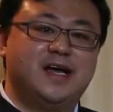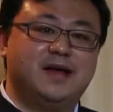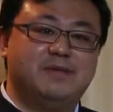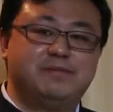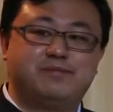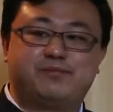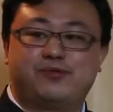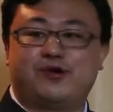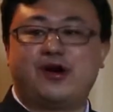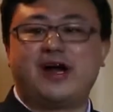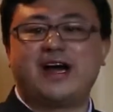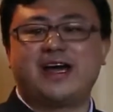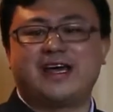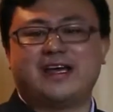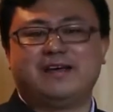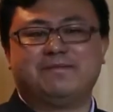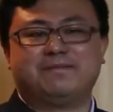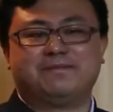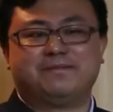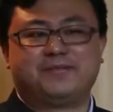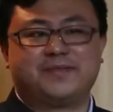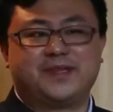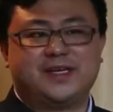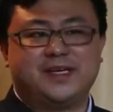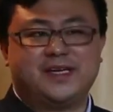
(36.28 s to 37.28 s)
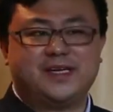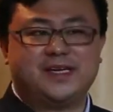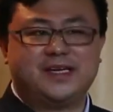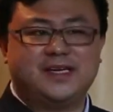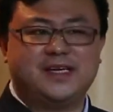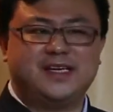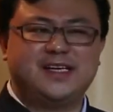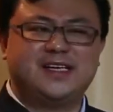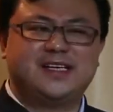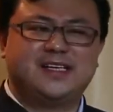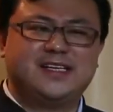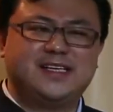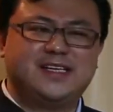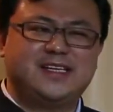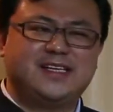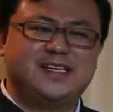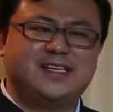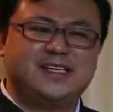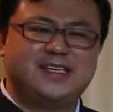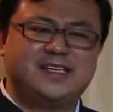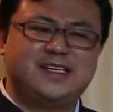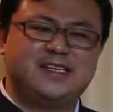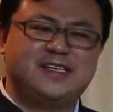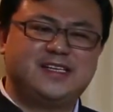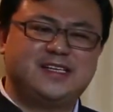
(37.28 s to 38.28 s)
Brian,
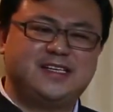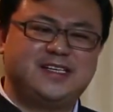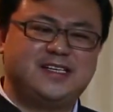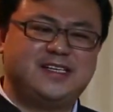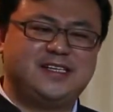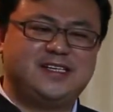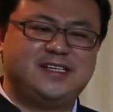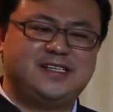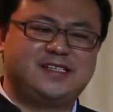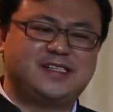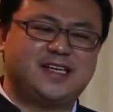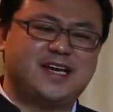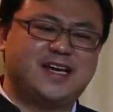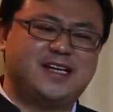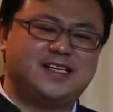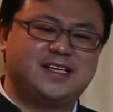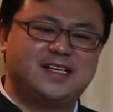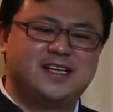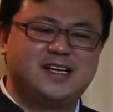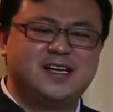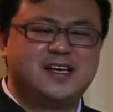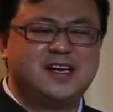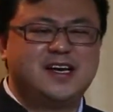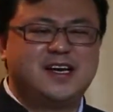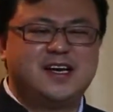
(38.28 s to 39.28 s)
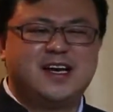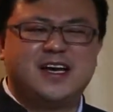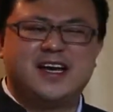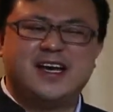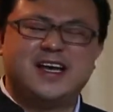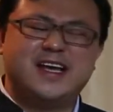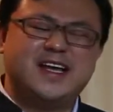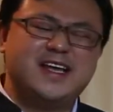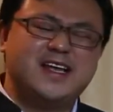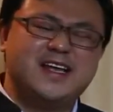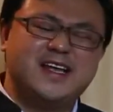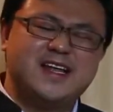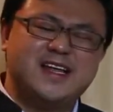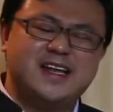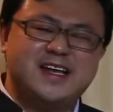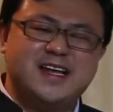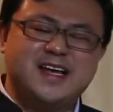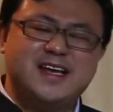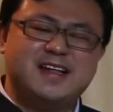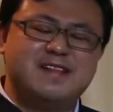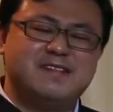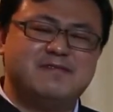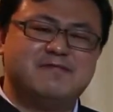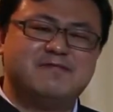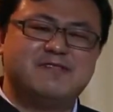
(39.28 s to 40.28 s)
he said,
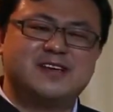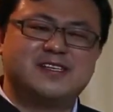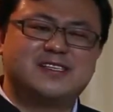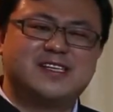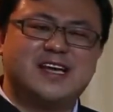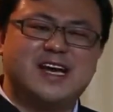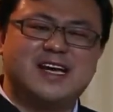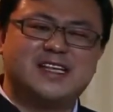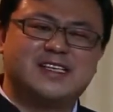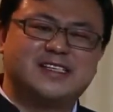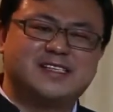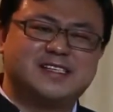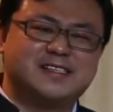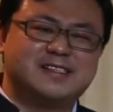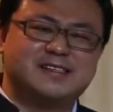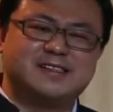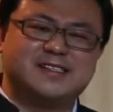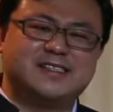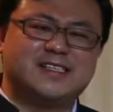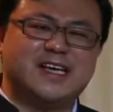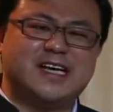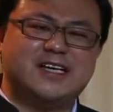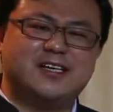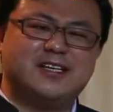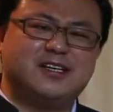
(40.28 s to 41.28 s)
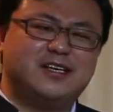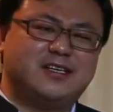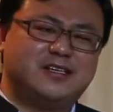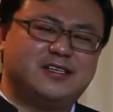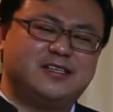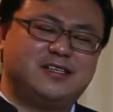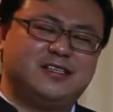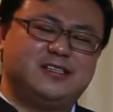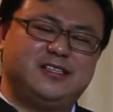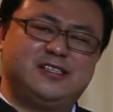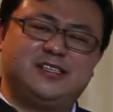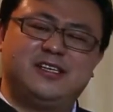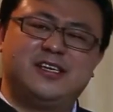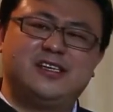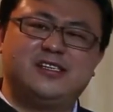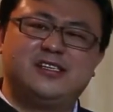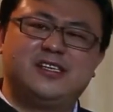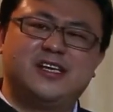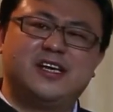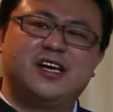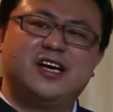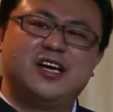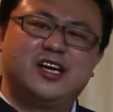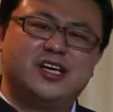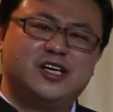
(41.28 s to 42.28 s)
Lin, what's that?
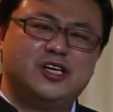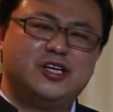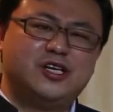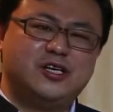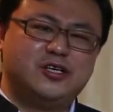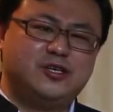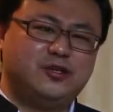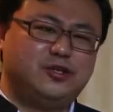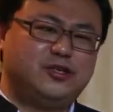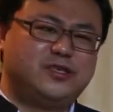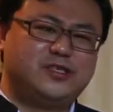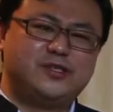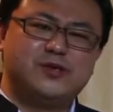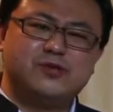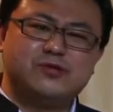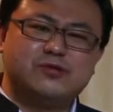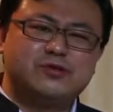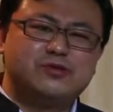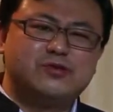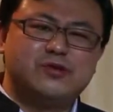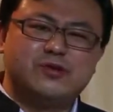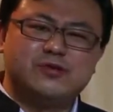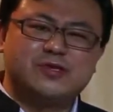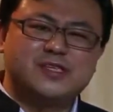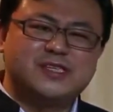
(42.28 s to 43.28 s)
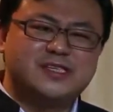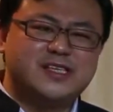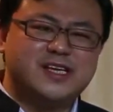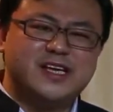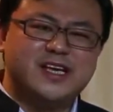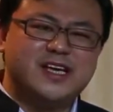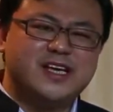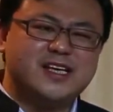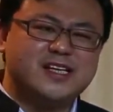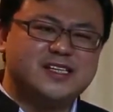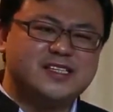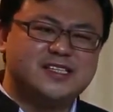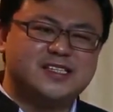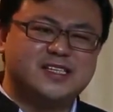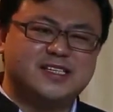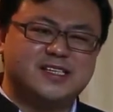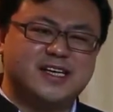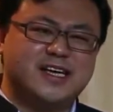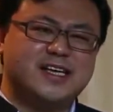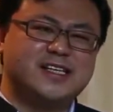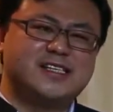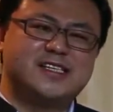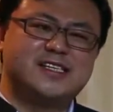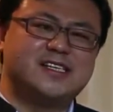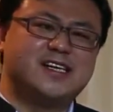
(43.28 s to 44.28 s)
The Silk Road things?
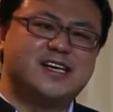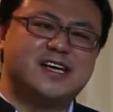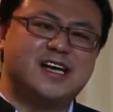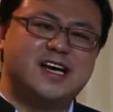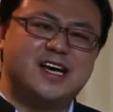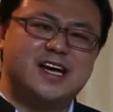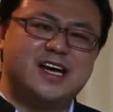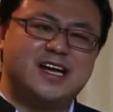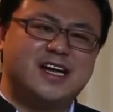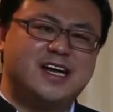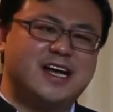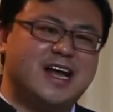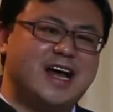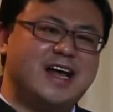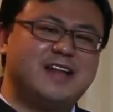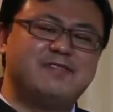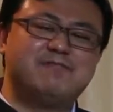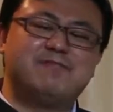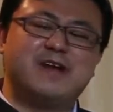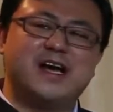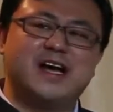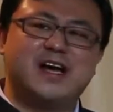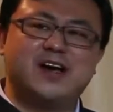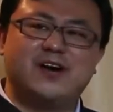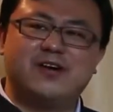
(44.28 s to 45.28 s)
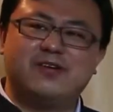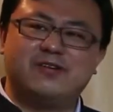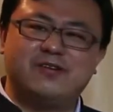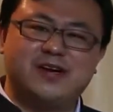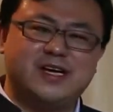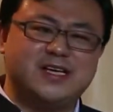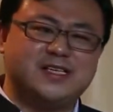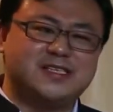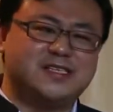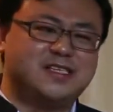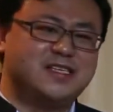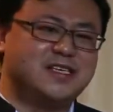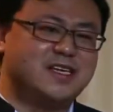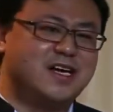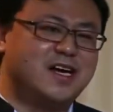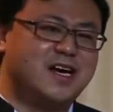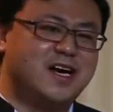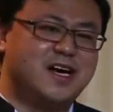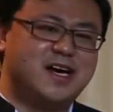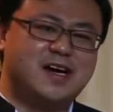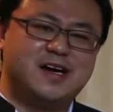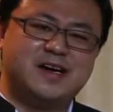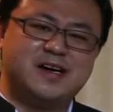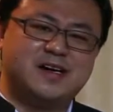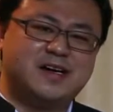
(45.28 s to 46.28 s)
It's a land one or it's
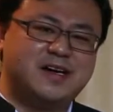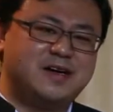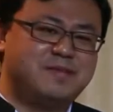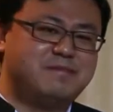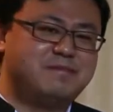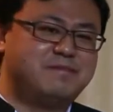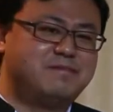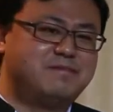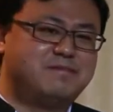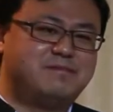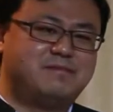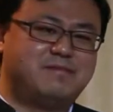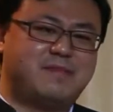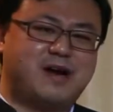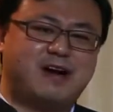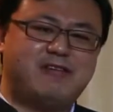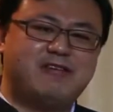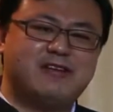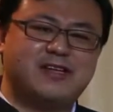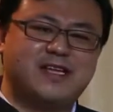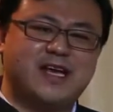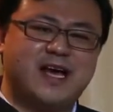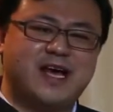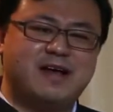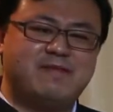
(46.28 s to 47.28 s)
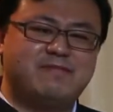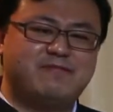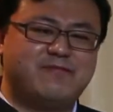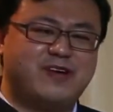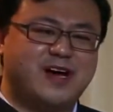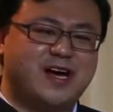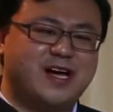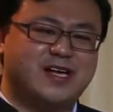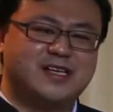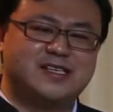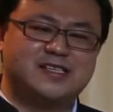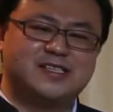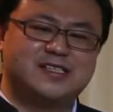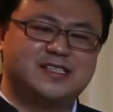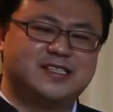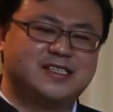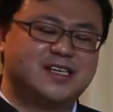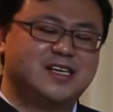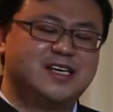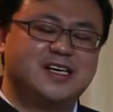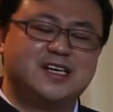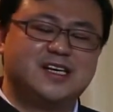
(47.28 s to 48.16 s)
a maritime ones?